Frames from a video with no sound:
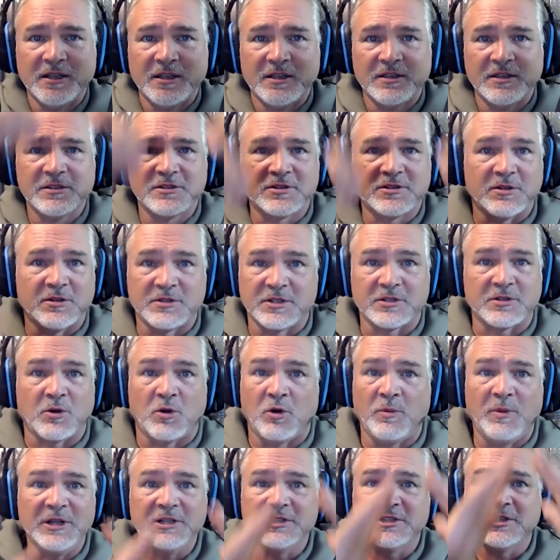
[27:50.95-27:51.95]
So just a whole
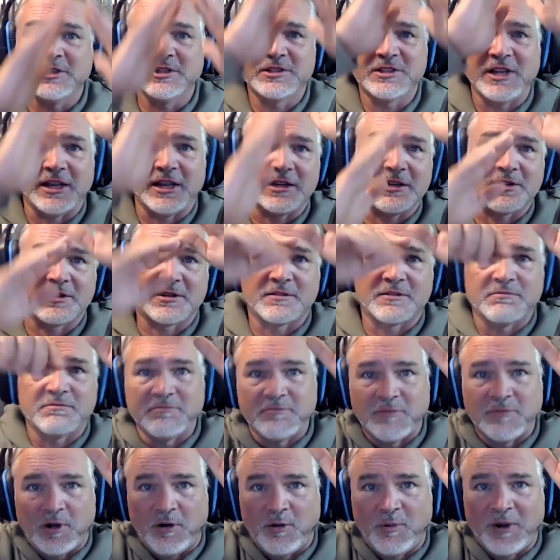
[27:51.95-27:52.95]
bunch of sticks
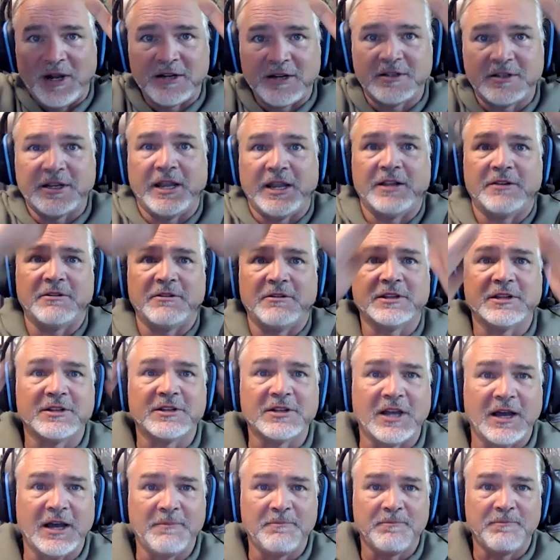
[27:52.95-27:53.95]
all wired together at the
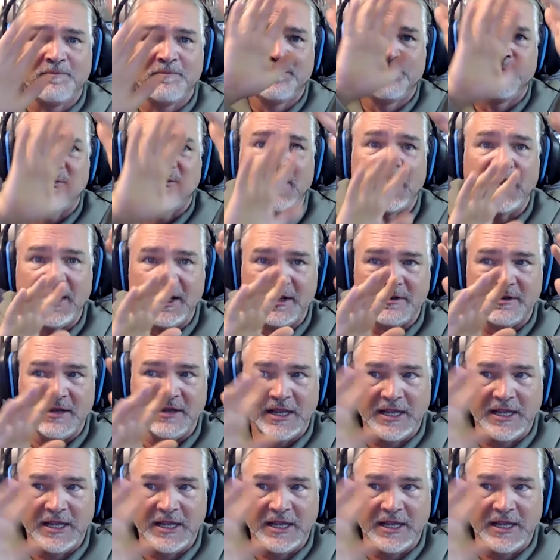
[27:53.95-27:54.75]
top. And